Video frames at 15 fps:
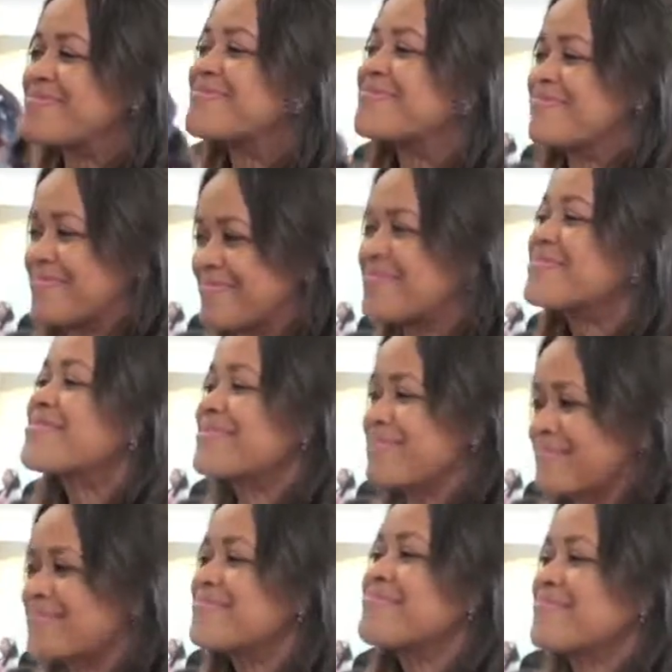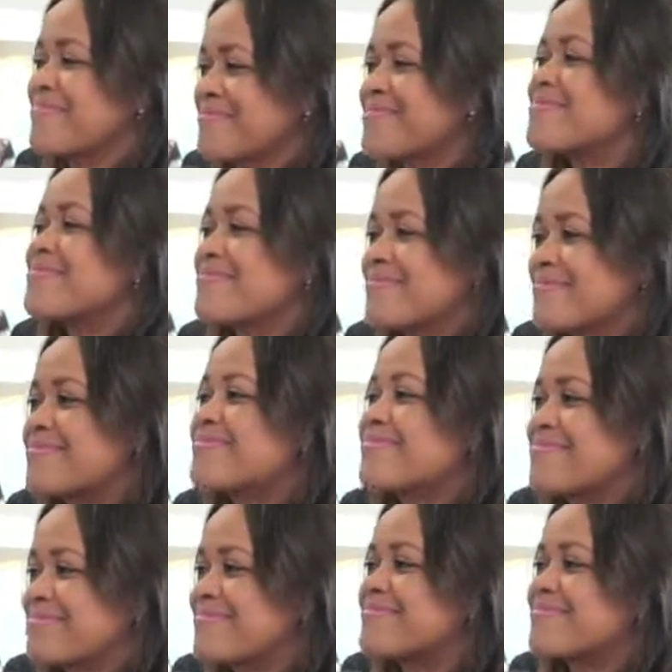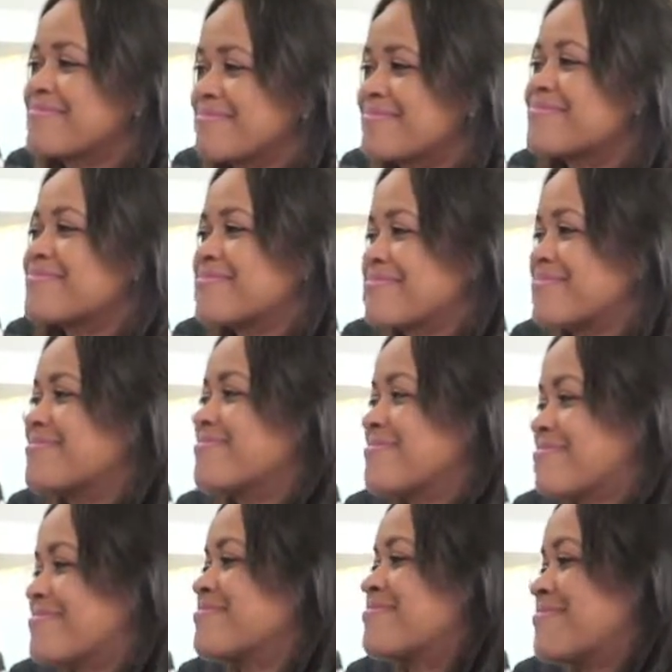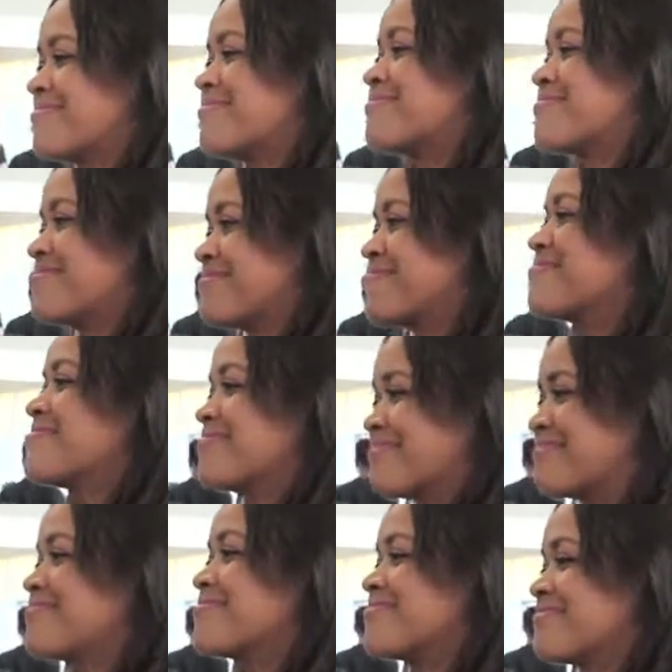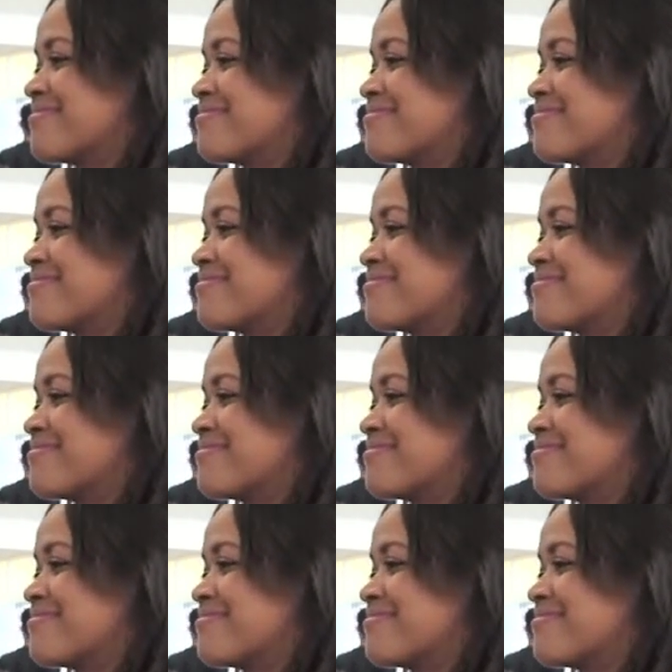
(not speaking)